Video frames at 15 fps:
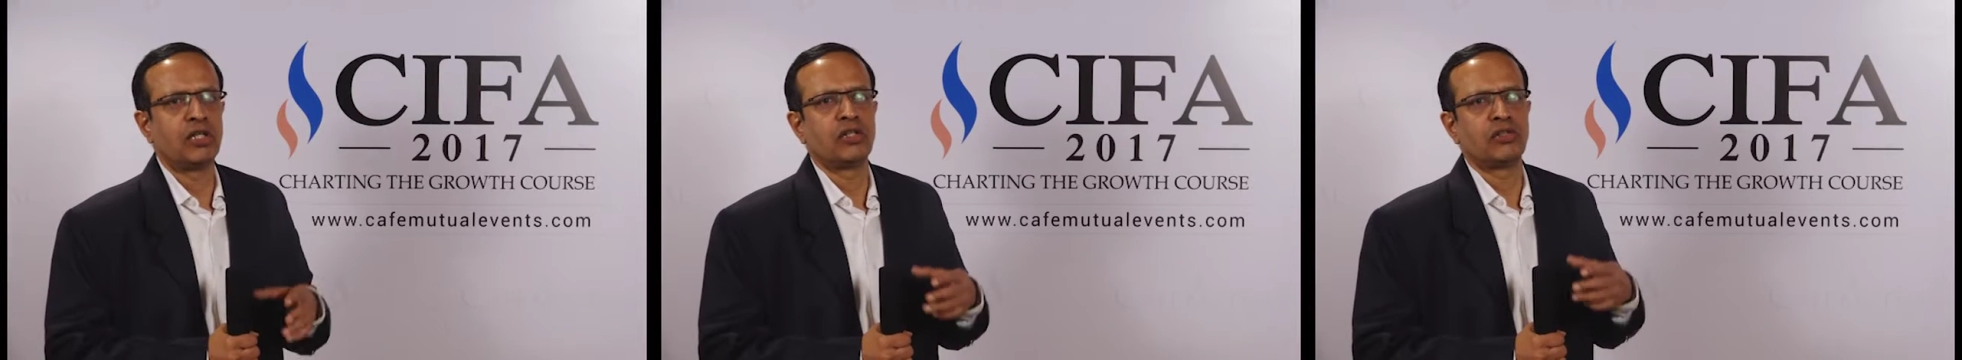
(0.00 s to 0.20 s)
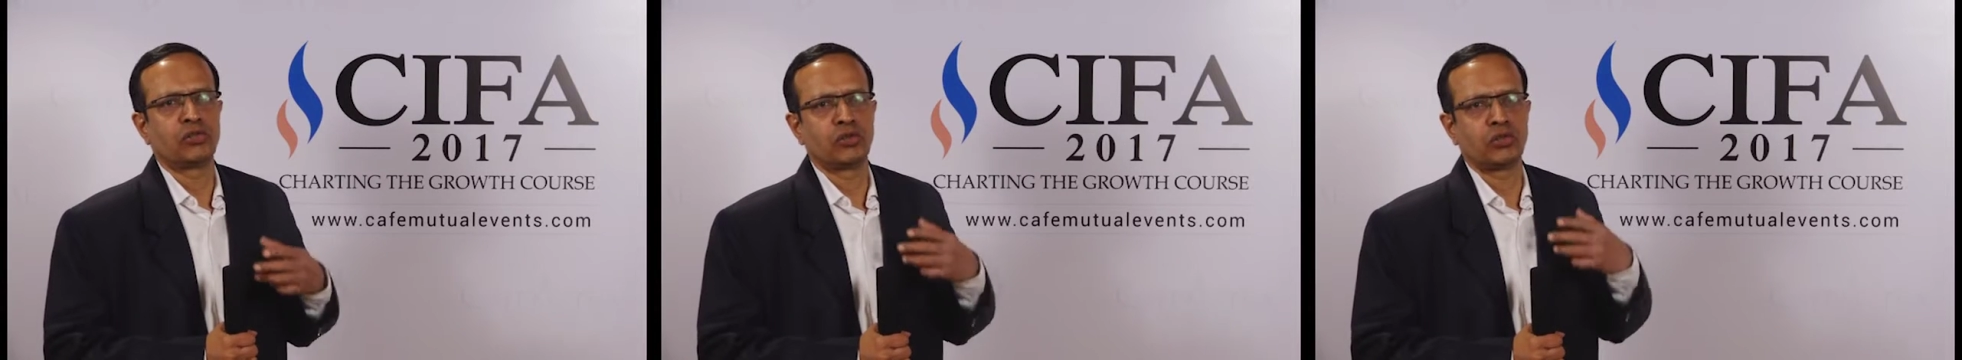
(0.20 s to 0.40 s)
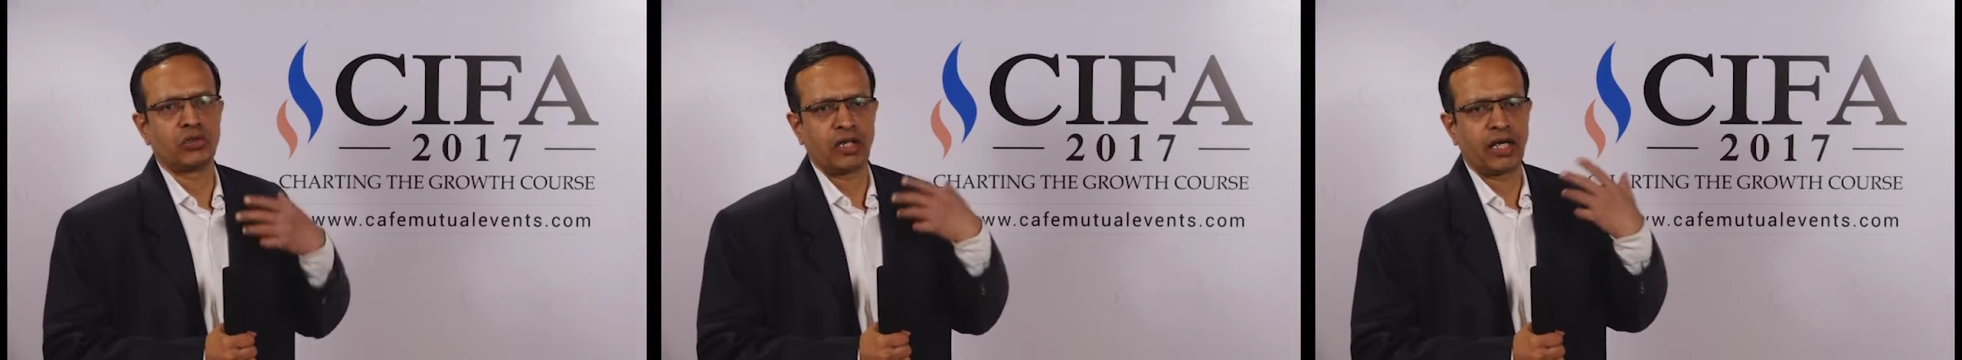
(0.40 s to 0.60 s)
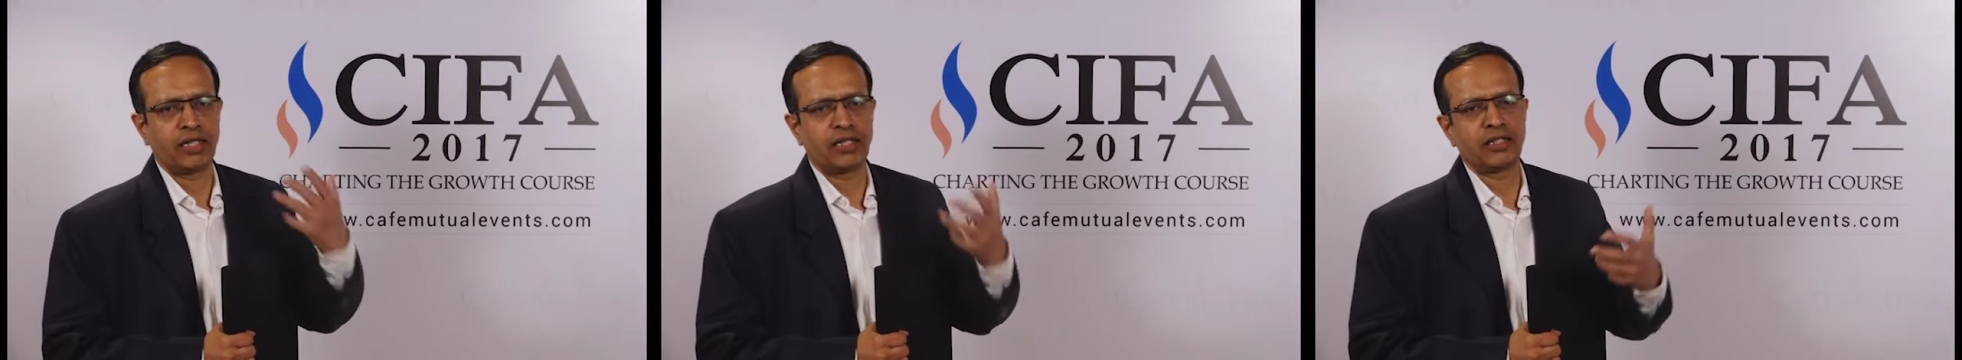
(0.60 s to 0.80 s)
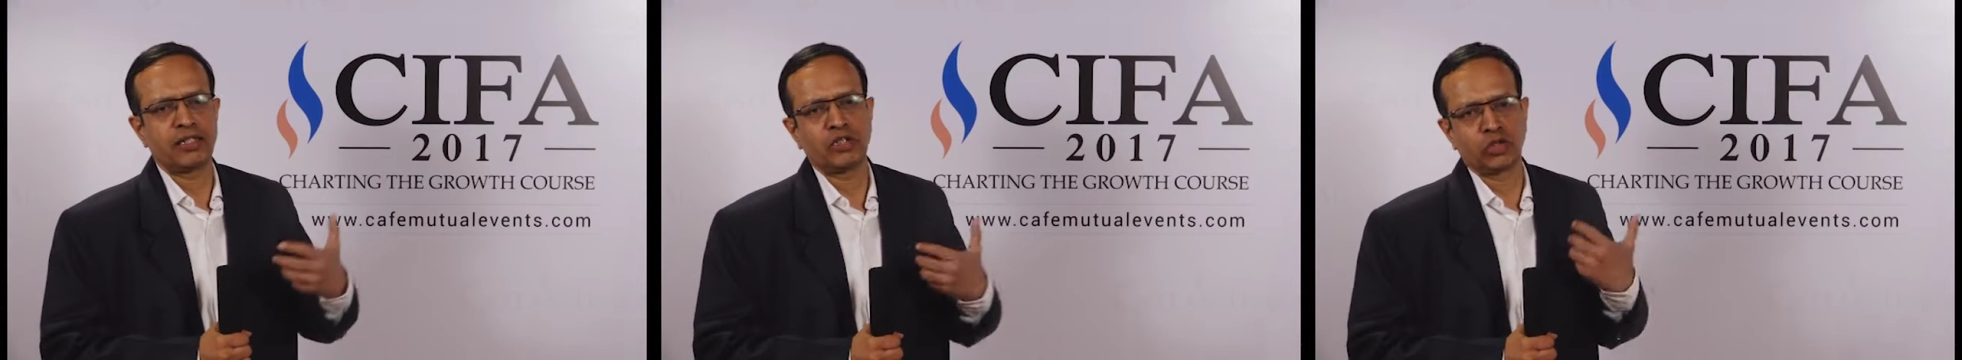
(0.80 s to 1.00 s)
So I
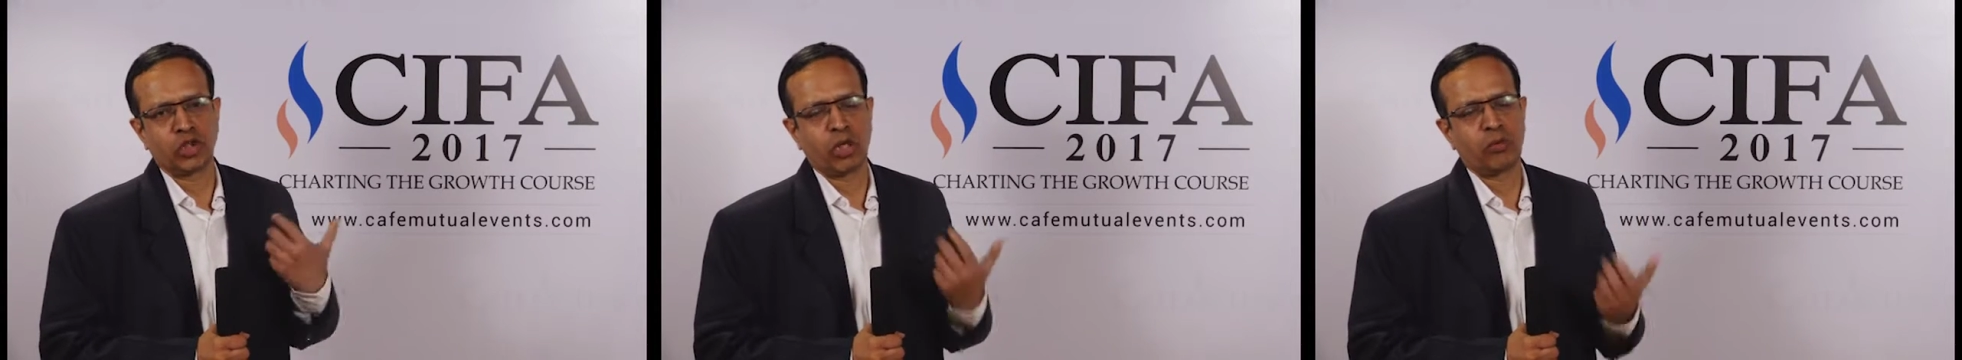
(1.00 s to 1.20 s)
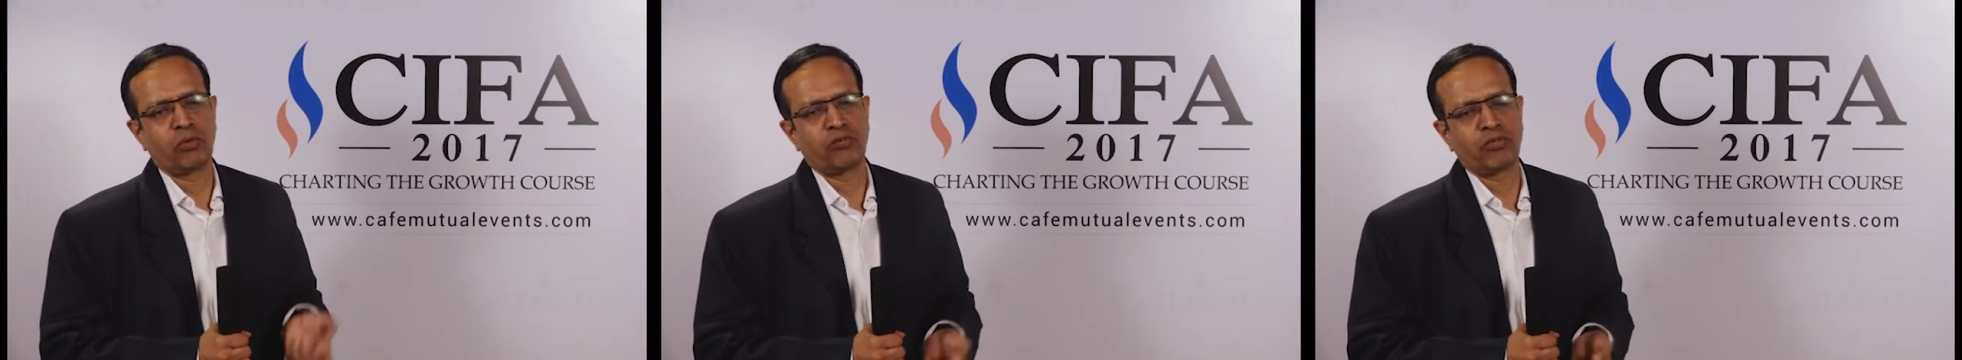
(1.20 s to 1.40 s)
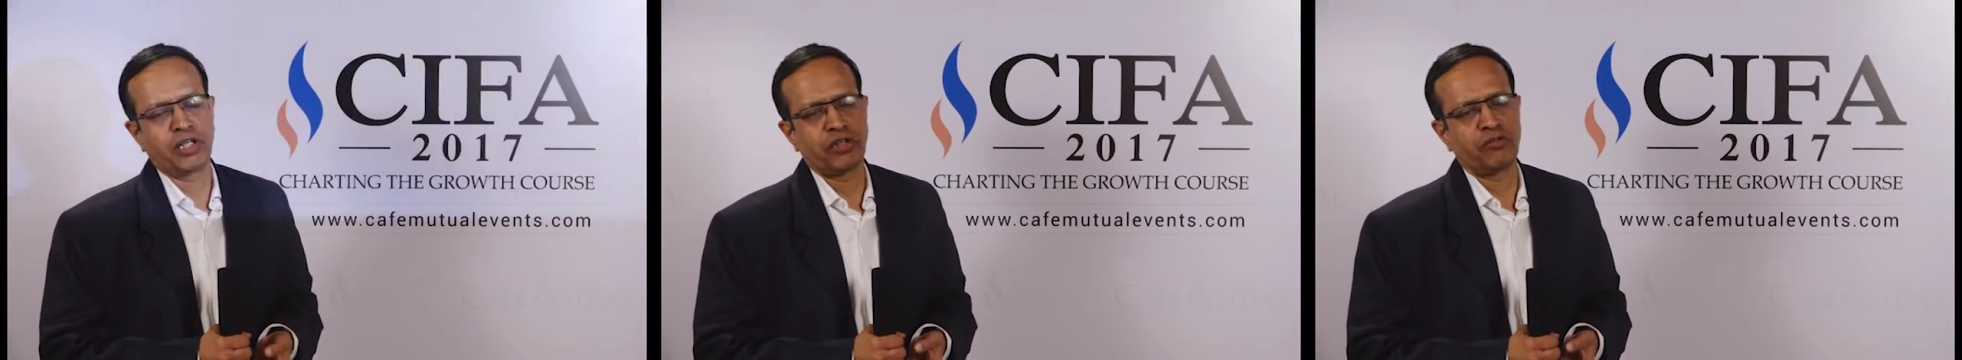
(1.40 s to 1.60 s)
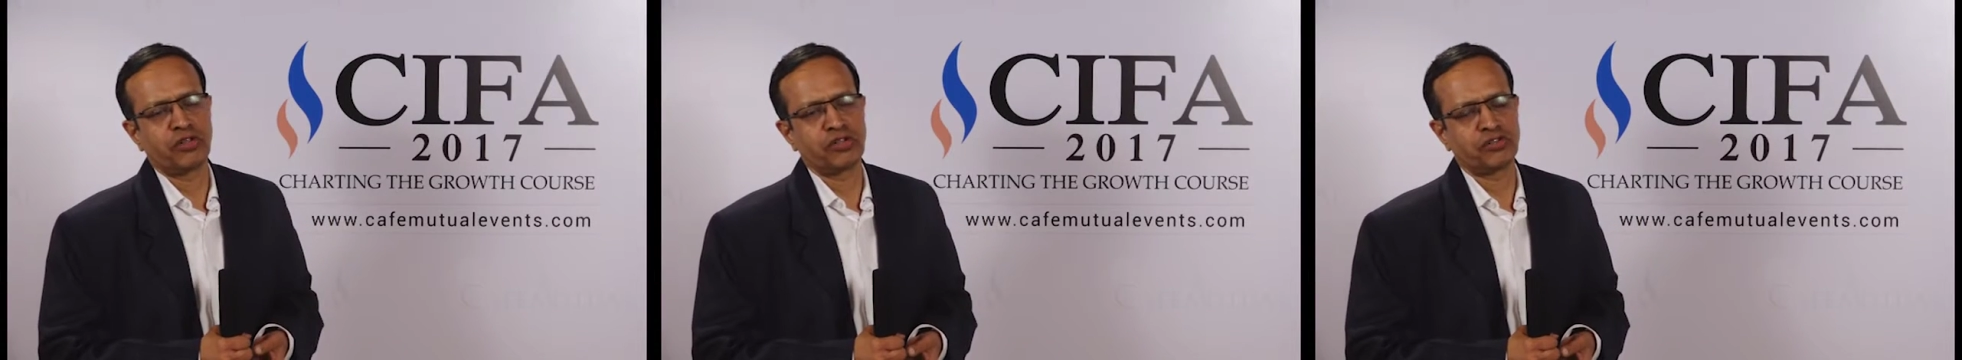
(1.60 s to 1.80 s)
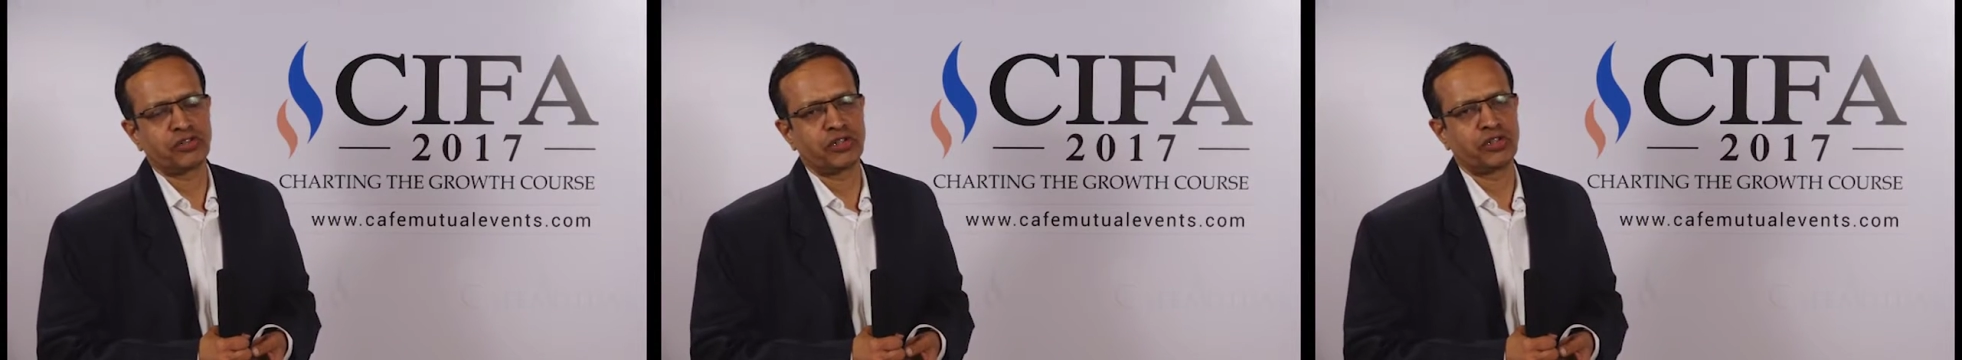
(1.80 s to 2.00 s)
think the job of an
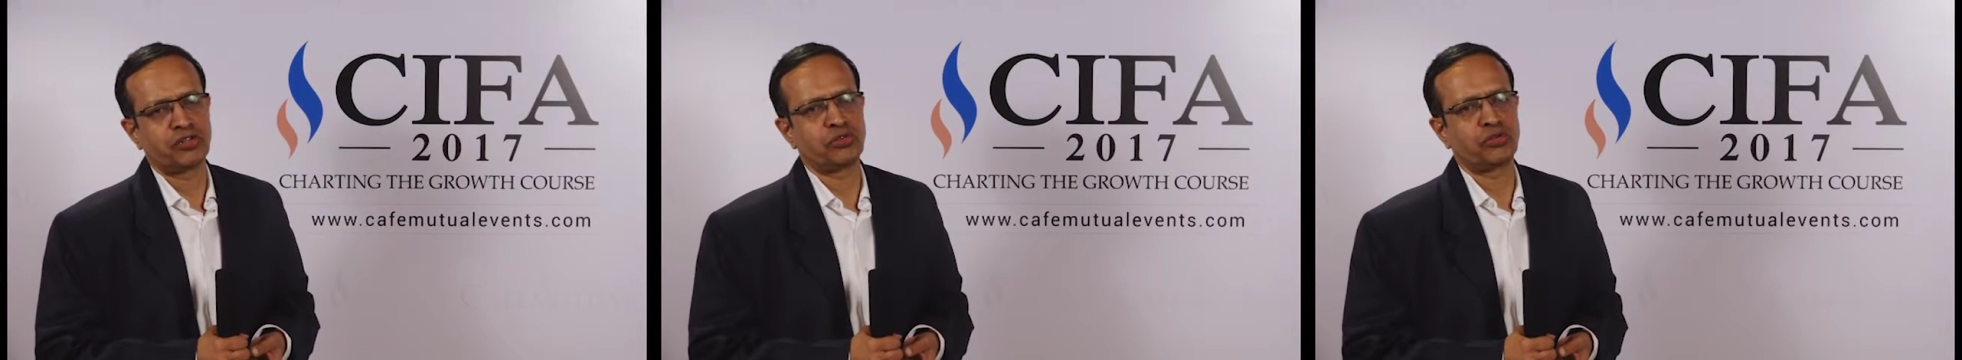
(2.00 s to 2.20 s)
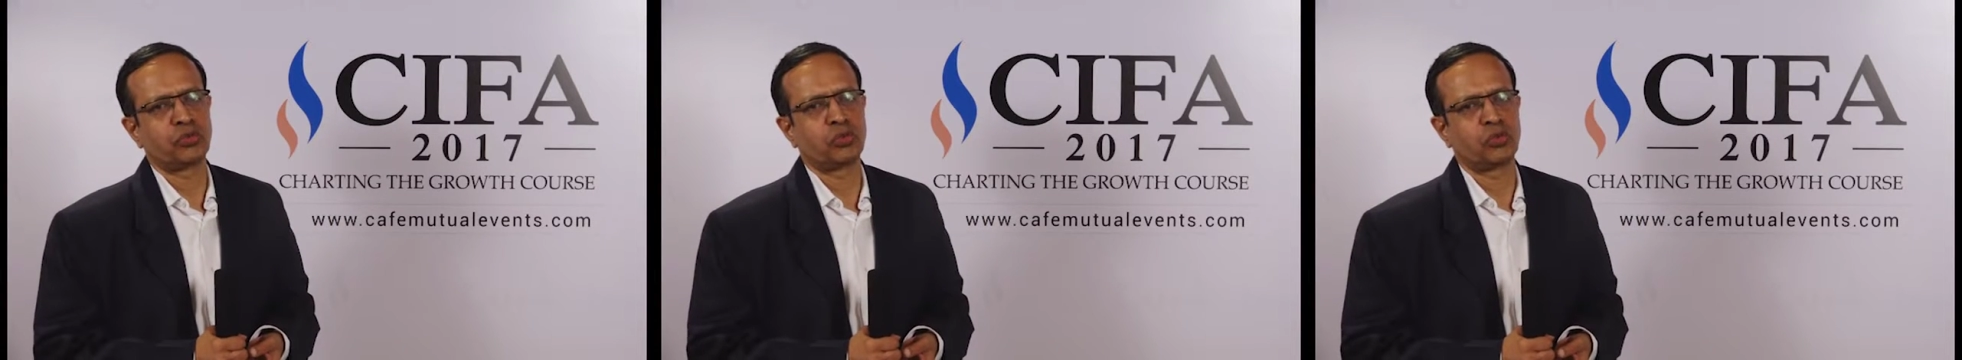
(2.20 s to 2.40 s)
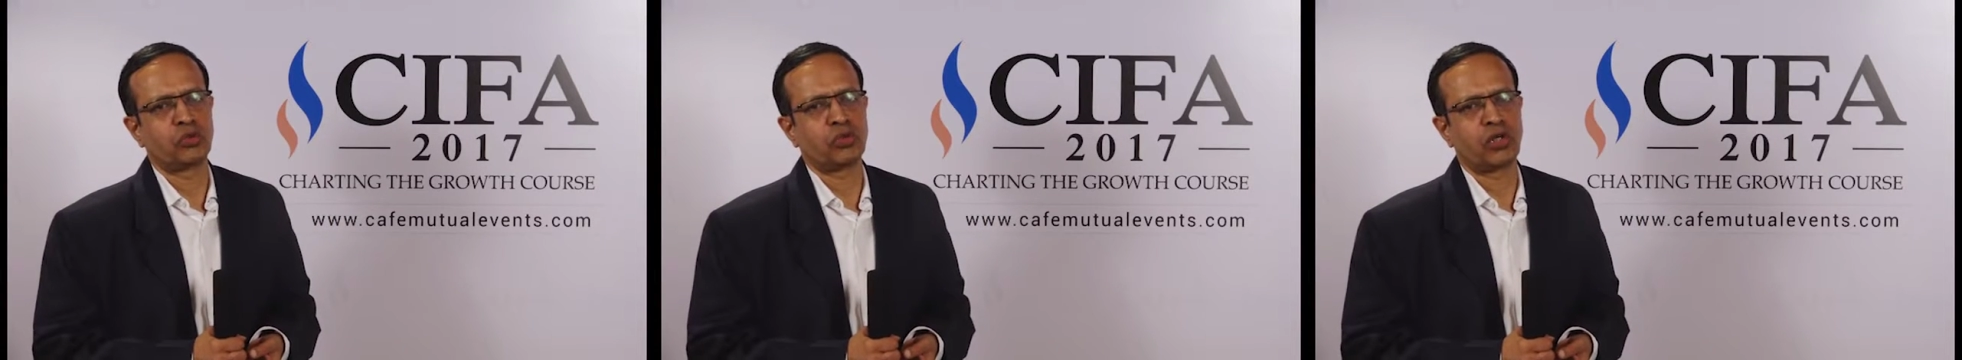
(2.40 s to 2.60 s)
investor is to